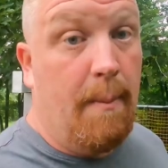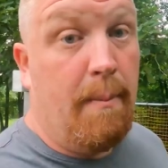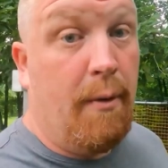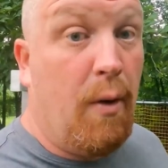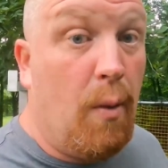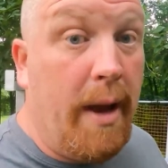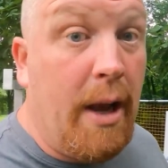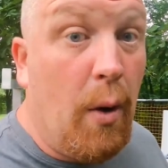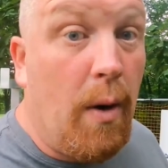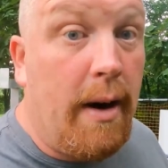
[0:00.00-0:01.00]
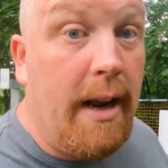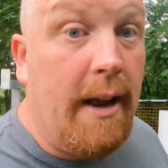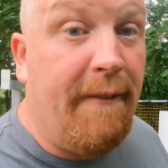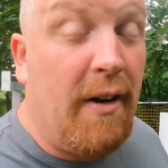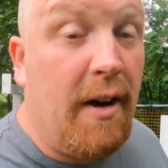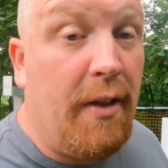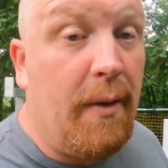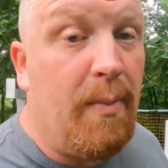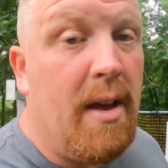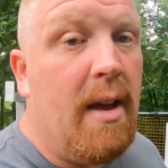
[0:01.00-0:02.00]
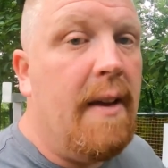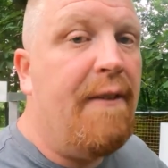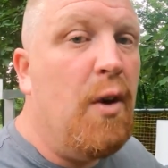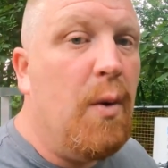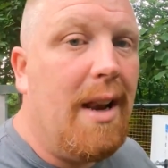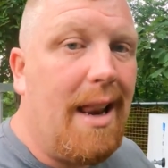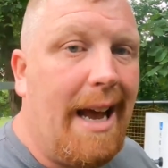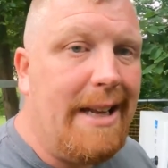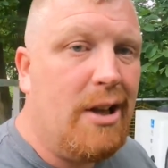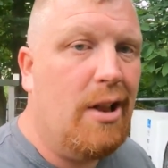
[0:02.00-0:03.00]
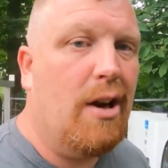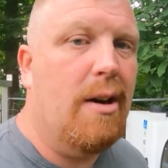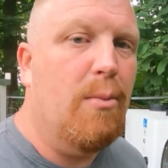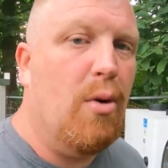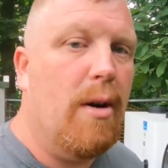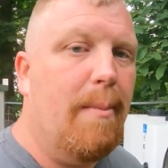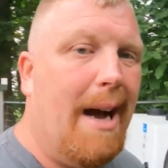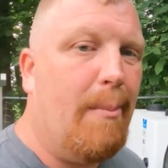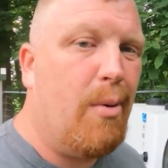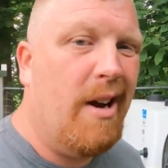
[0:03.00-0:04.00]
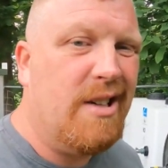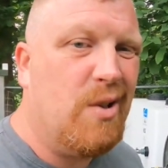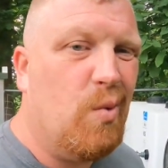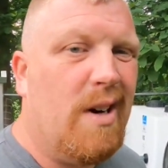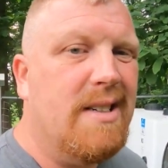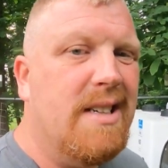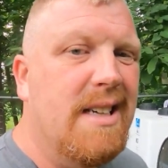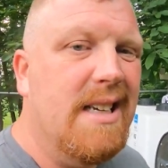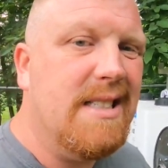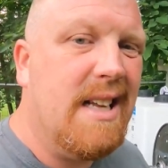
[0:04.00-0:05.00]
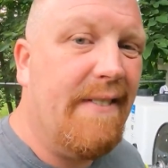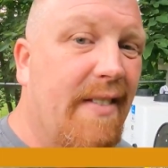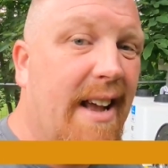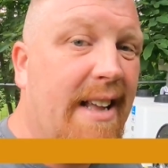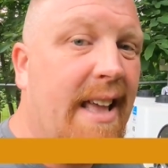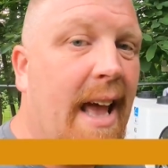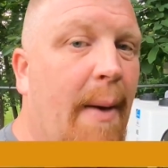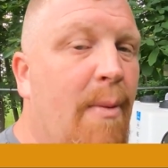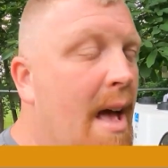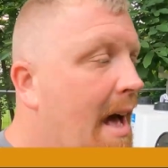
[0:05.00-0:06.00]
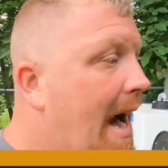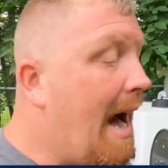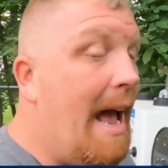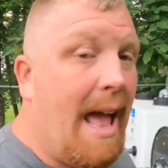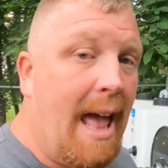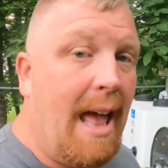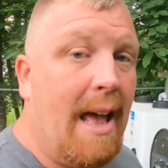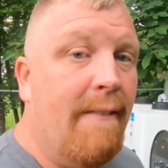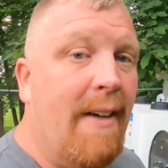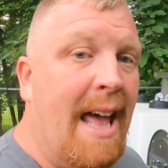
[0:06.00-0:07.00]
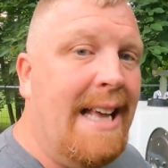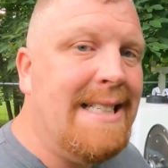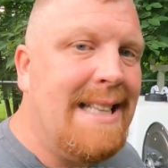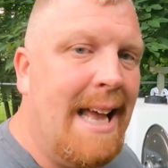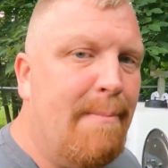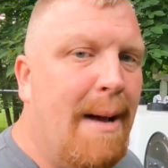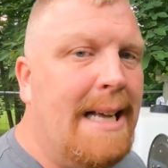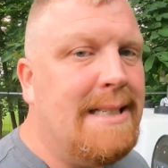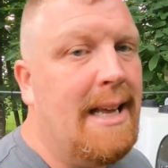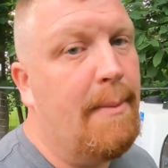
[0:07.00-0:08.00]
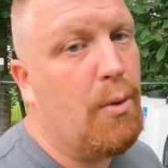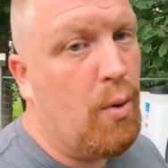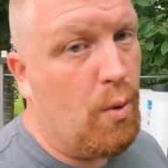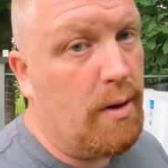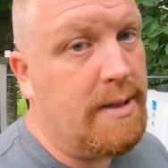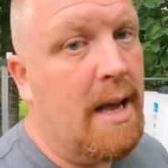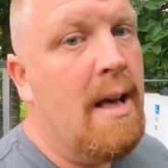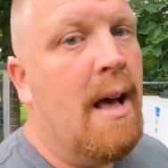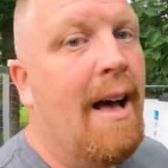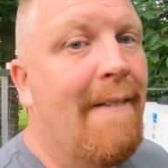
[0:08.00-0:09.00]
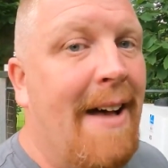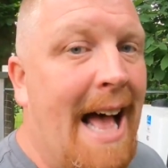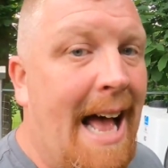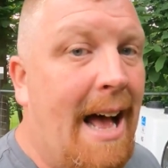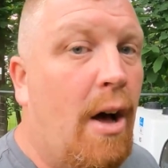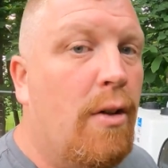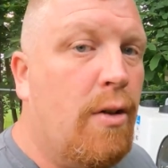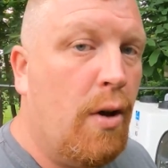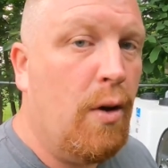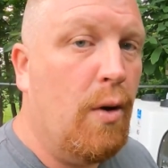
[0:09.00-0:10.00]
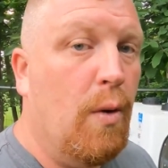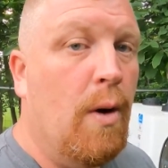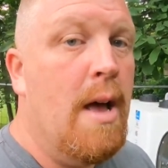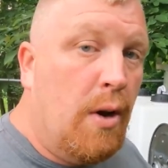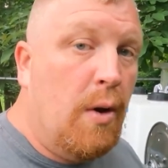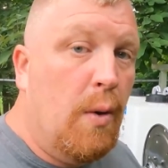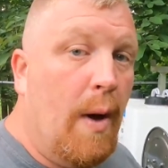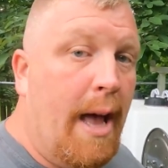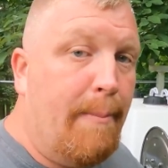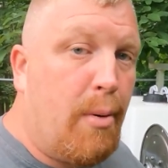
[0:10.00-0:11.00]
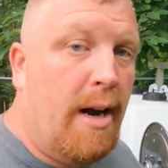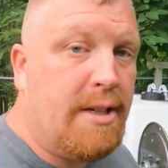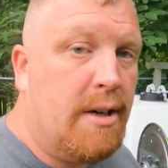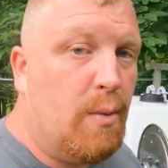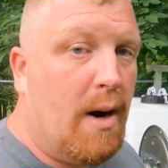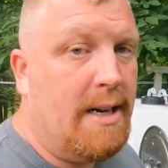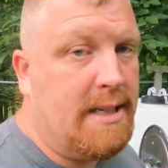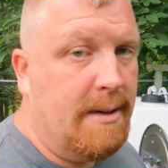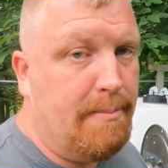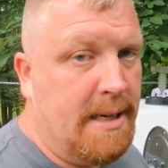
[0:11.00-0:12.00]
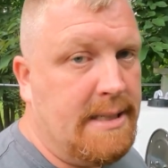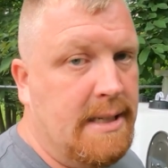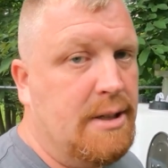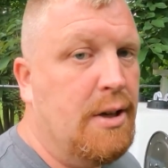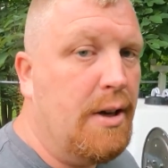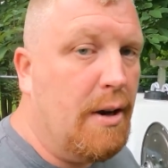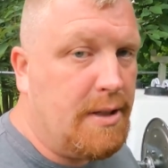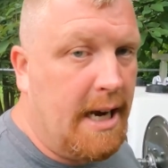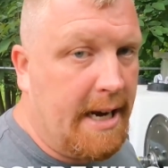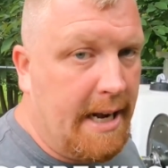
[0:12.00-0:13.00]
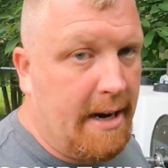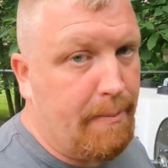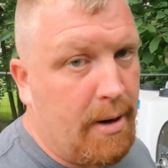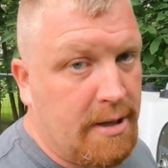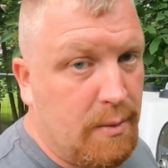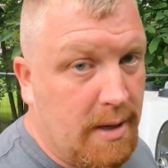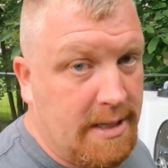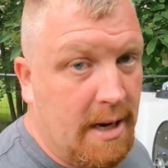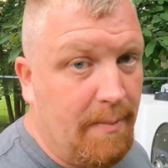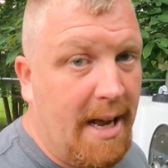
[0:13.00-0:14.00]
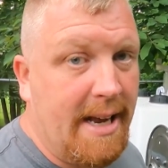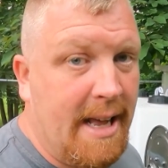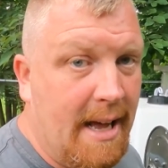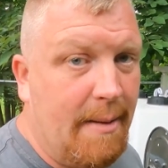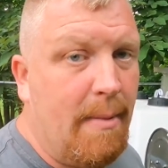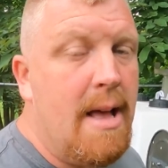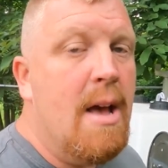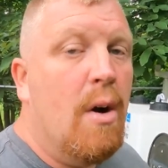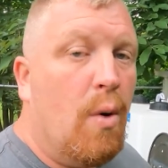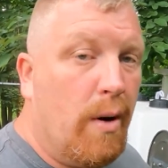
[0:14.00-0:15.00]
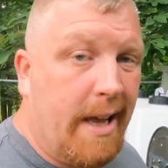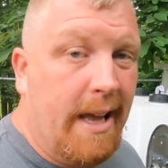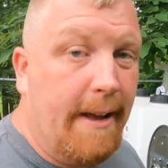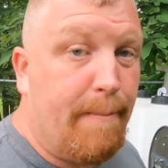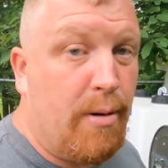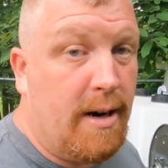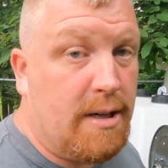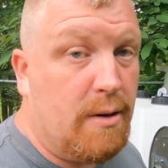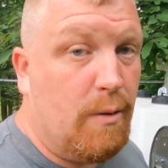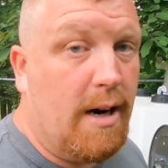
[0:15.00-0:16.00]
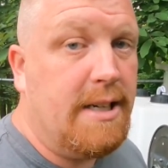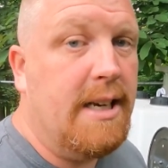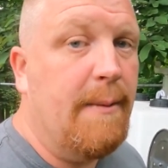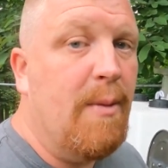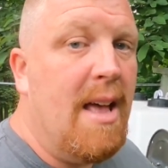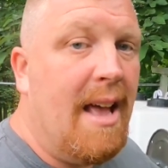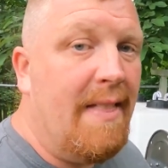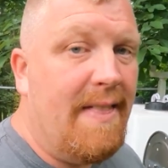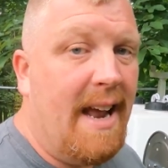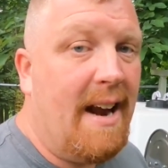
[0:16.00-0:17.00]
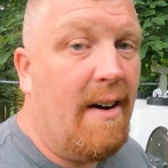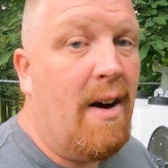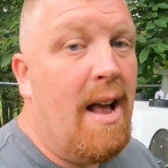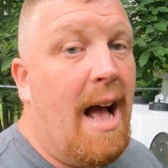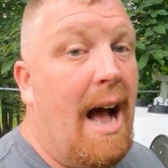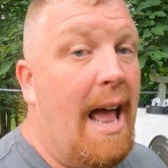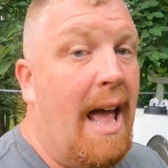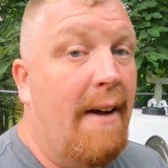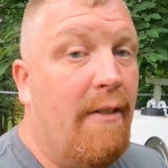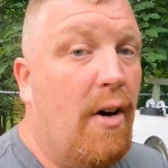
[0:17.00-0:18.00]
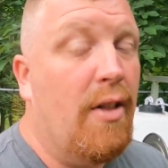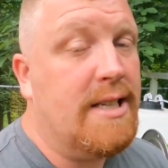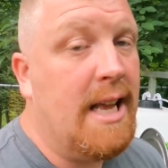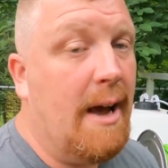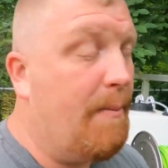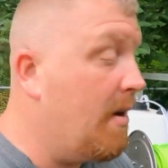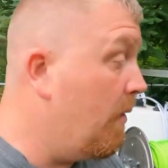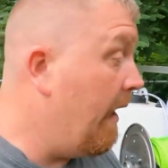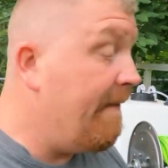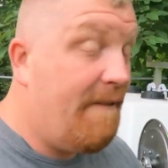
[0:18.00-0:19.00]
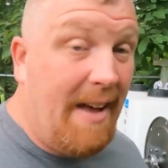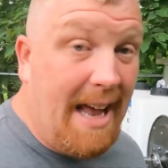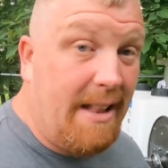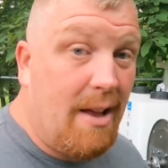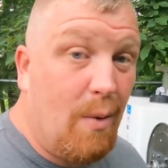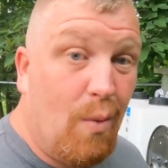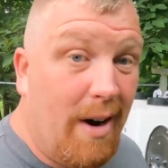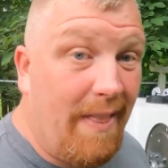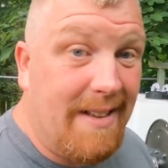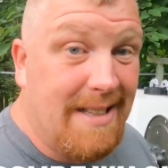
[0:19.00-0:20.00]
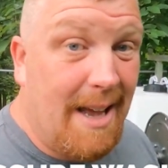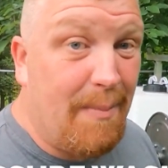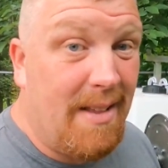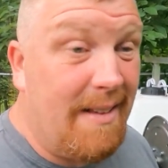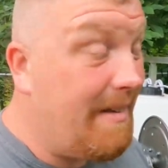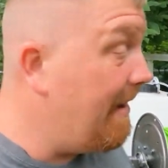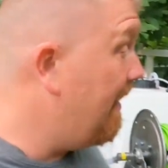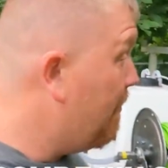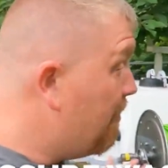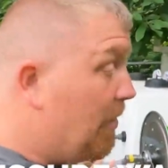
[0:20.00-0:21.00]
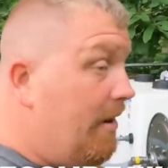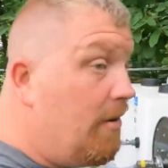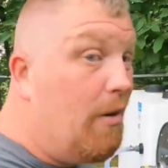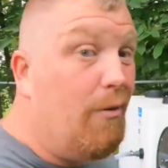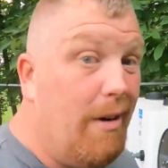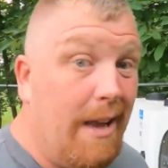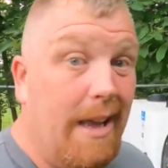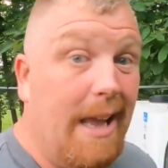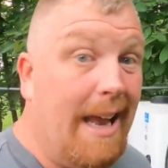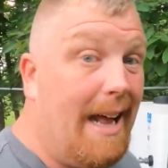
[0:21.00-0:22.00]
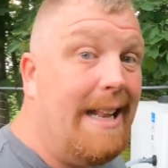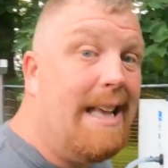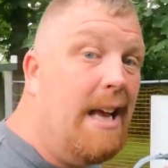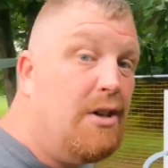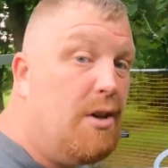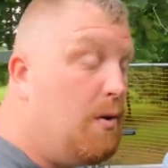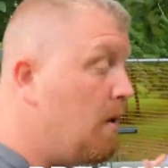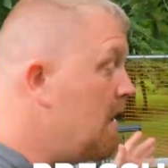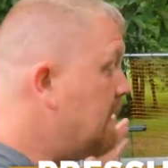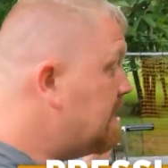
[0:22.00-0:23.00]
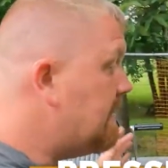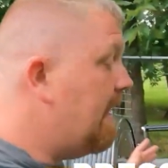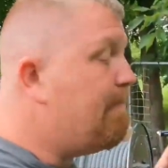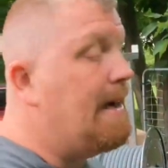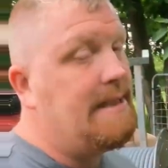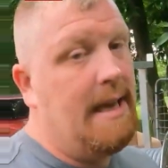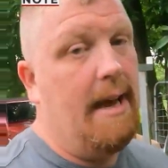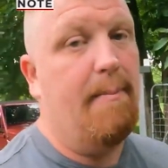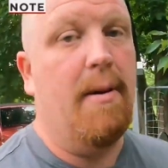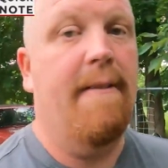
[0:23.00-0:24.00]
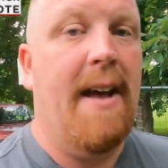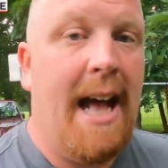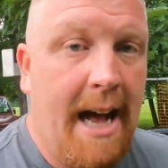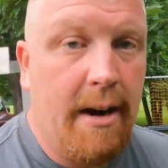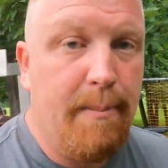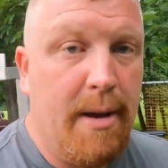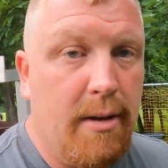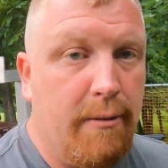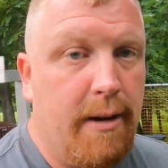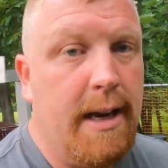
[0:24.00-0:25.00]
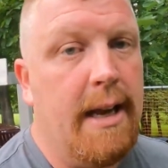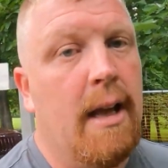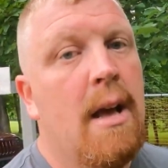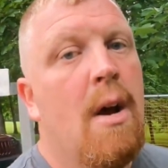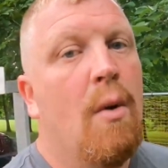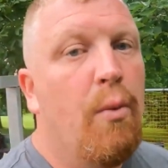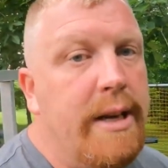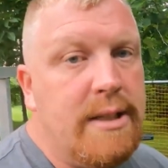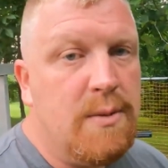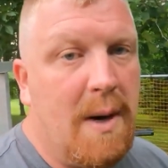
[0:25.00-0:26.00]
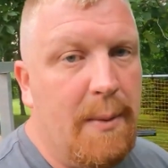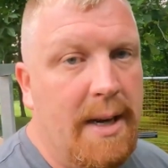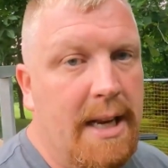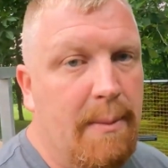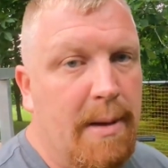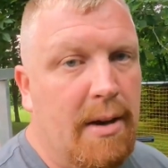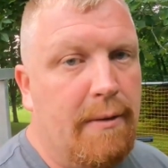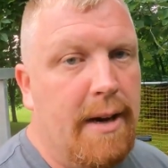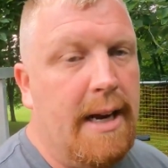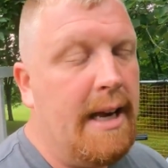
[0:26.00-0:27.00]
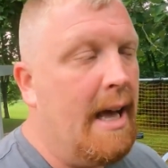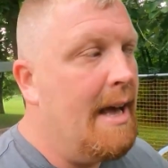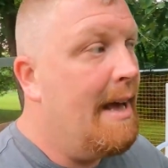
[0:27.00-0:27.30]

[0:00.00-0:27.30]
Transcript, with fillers: yeah. Before we go on any further, if you would like to learn more about pressure washing and stuff like that, I have a step-by-step -step course of how to do a pressure washing business. You can go check it out at pressurewashhelp.com or King of Pressure Washing. And there I have all the steps. In fact, one of the steps is, is building your own rig. And I teach you step-by-step -step of how to build a rig, reasons why we need to build a rig.